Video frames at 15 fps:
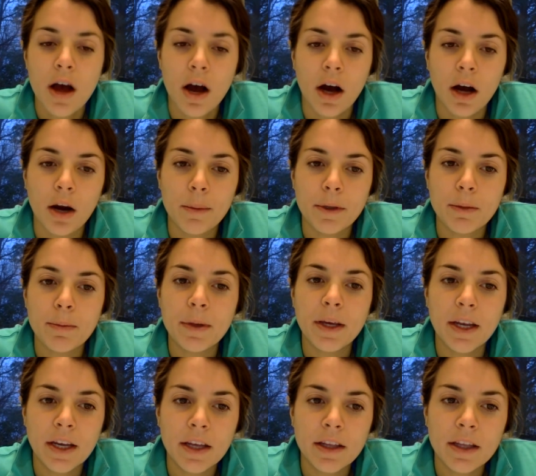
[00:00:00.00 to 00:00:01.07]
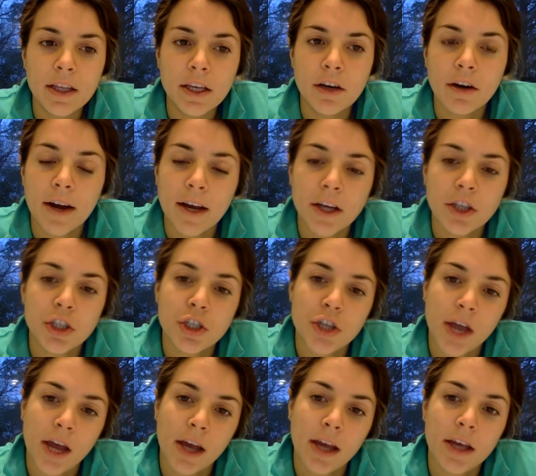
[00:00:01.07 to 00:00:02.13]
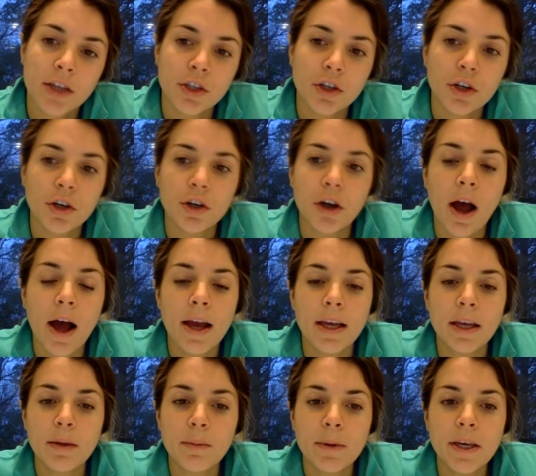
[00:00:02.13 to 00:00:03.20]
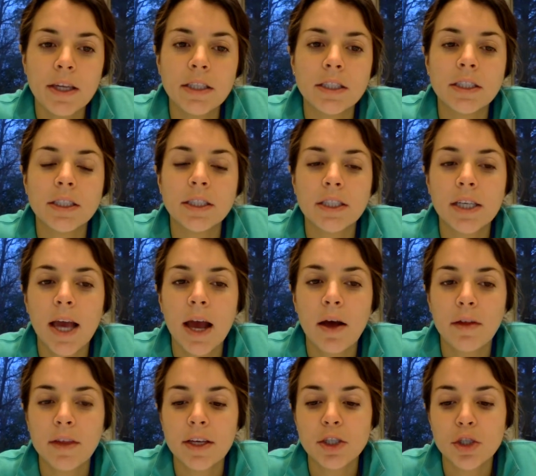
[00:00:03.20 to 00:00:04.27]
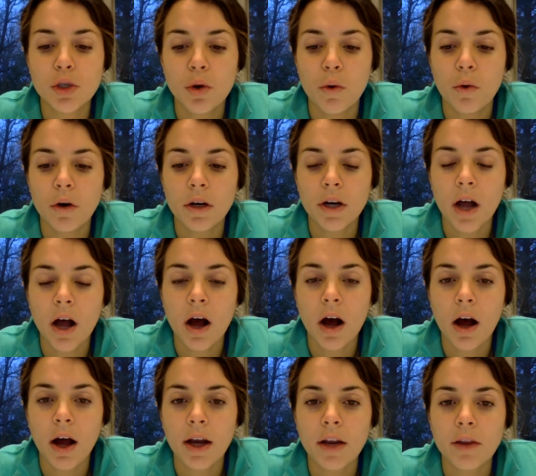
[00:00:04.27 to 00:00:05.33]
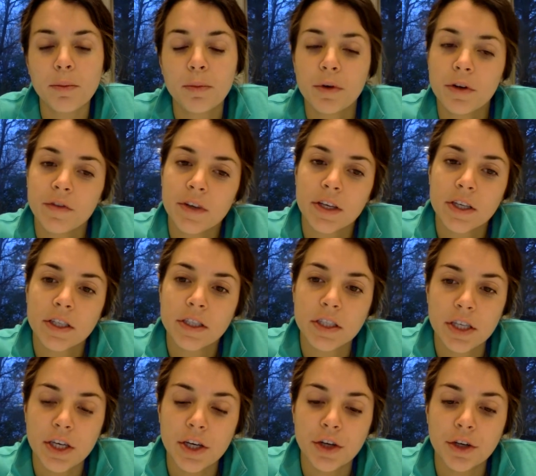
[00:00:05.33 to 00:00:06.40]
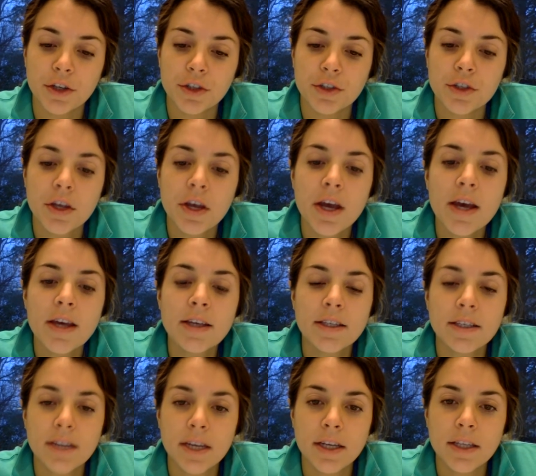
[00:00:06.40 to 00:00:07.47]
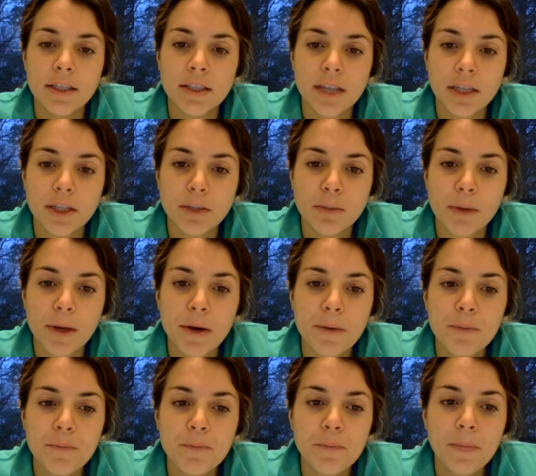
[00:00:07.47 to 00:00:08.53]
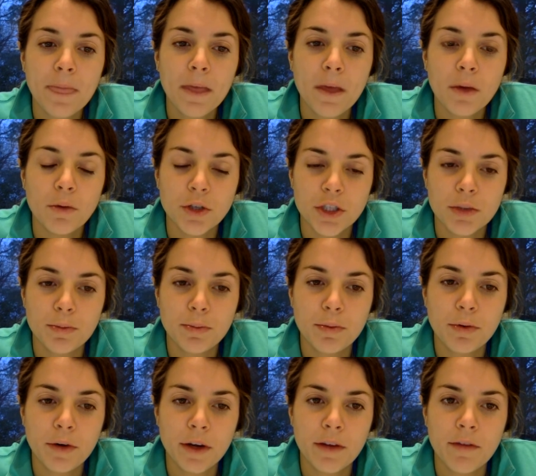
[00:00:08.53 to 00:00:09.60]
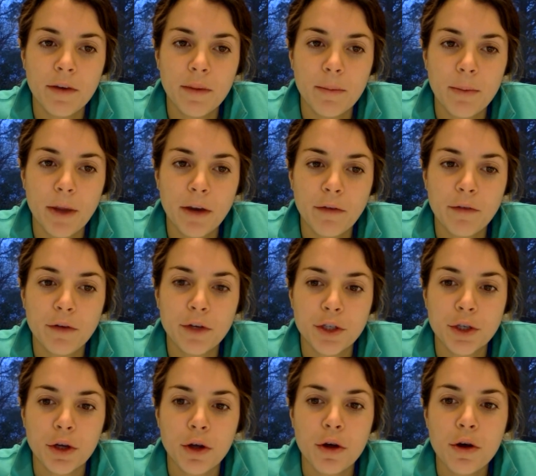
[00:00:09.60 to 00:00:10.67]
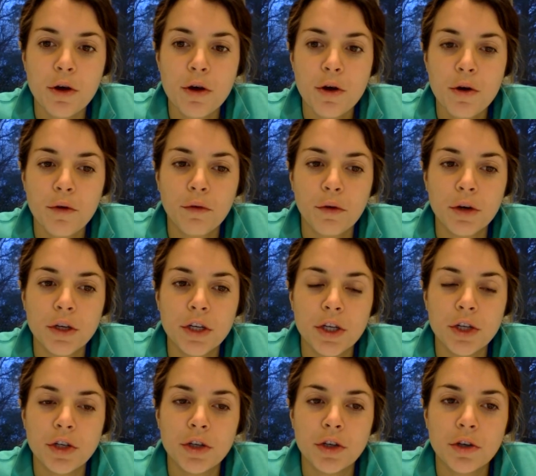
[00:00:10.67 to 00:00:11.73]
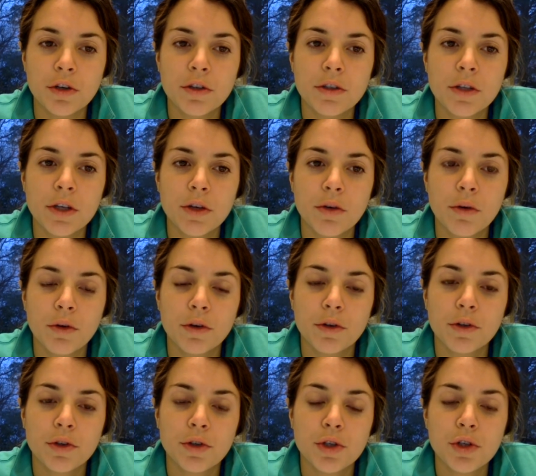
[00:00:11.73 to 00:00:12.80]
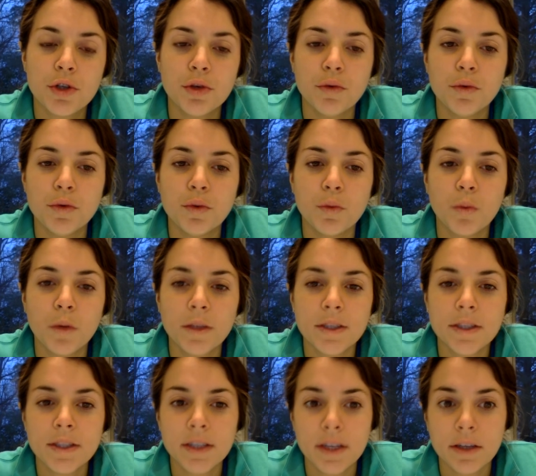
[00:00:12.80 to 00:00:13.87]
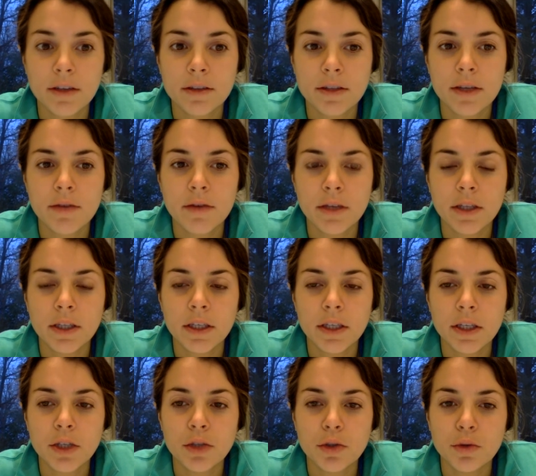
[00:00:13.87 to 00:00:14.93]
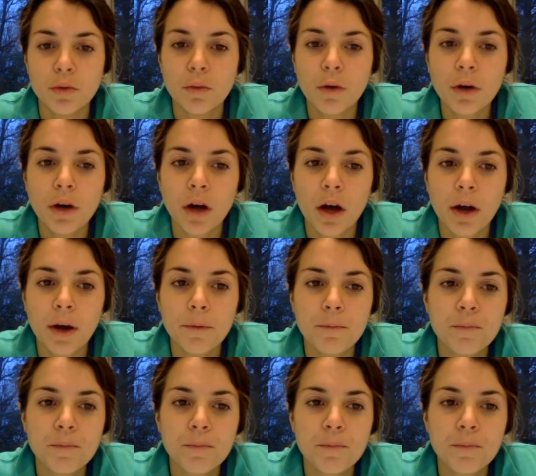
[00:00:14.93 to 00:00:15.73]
in the beginning of the year, I can check his or her IEP to see how they scored on the previous year's state assessment, which is pretty beneficial for teachers in order to choose what skills they really need to work on.